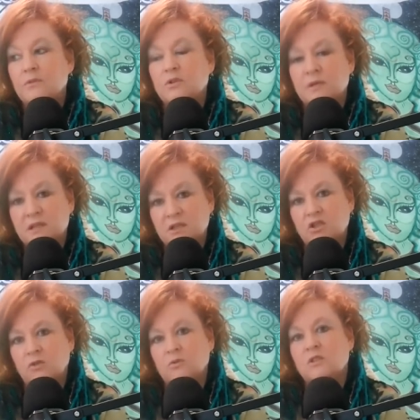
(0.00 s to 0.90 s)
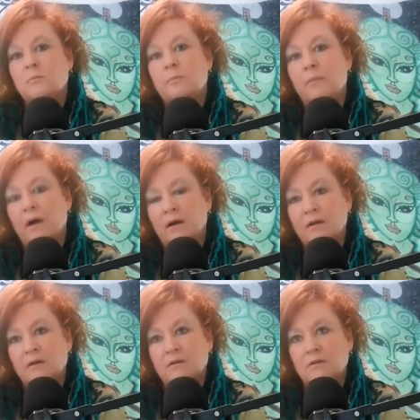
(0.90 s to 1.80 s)
to assist you
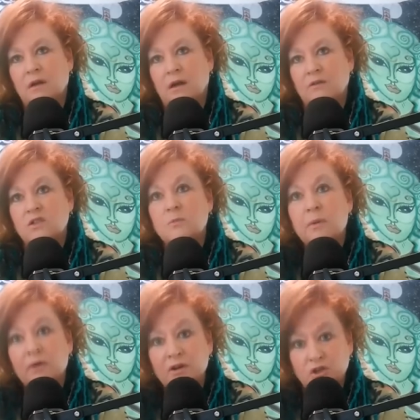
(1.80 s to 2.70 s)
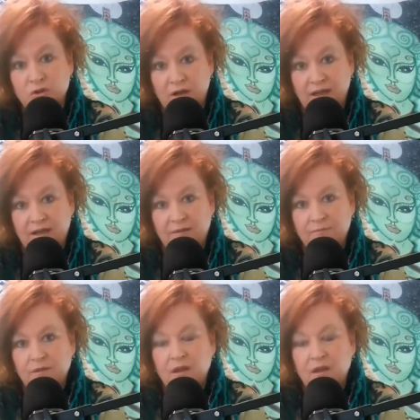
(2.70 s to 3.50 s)
spiritually.